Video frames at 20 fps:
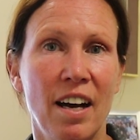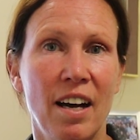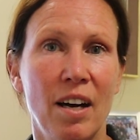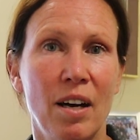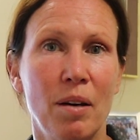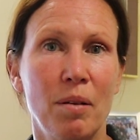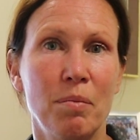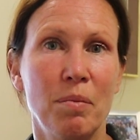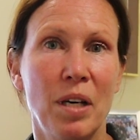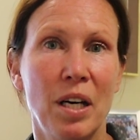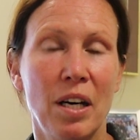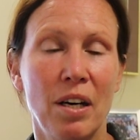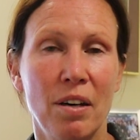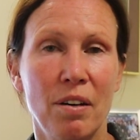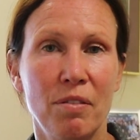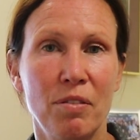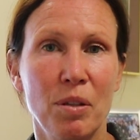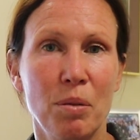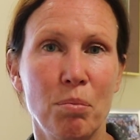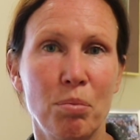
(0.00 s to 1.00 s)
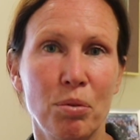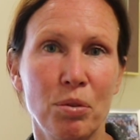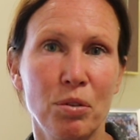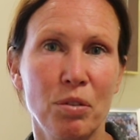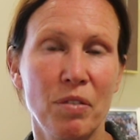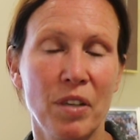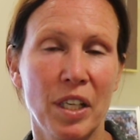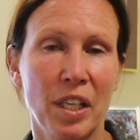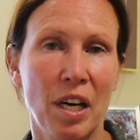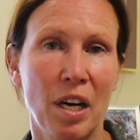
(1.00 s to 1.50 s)
of
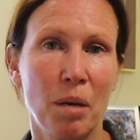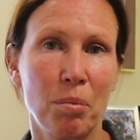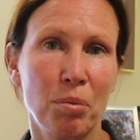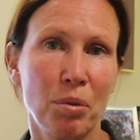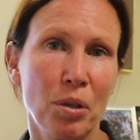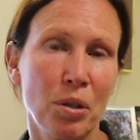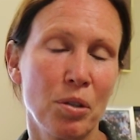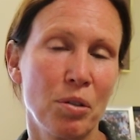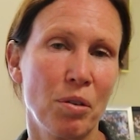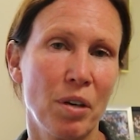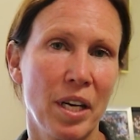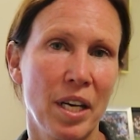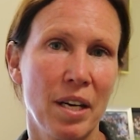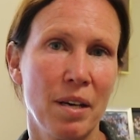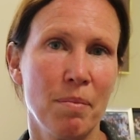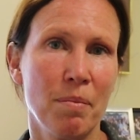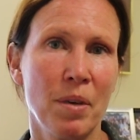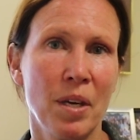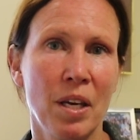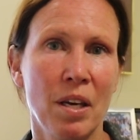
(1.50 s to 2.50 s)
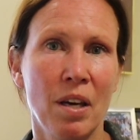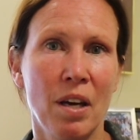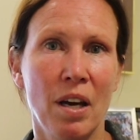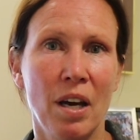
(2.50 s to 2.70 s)
improving our program,